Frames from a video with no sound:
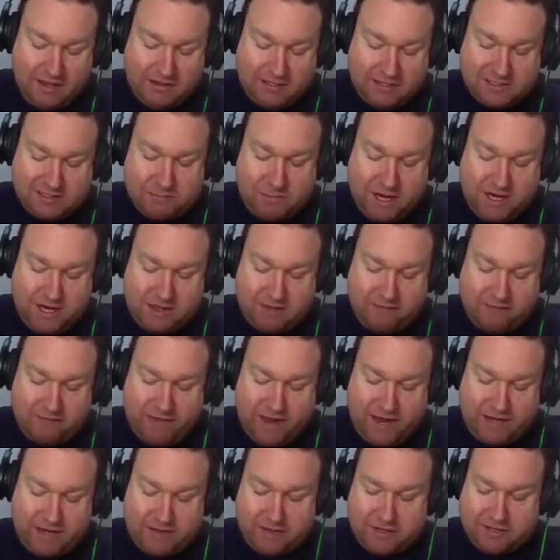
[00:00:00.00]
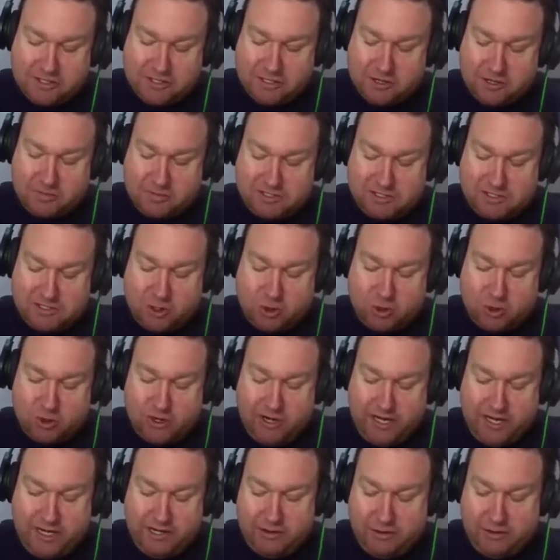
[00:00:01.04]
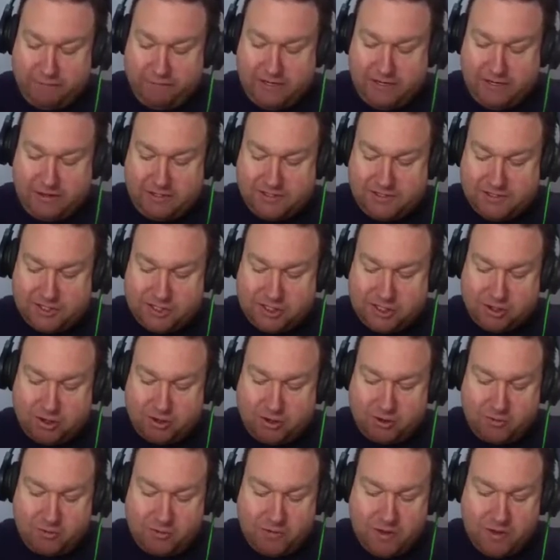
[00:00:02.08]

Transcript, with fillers: Despite the fact the term is corny, the feelings are true.